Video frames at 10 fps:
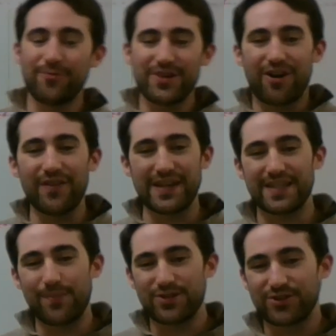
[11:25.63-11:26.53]
we call that
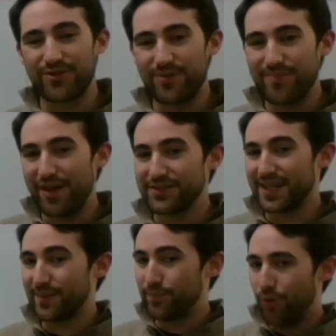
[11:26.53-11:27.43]
temperature the
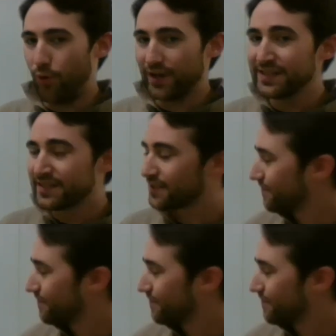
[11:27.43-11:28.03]
melting point.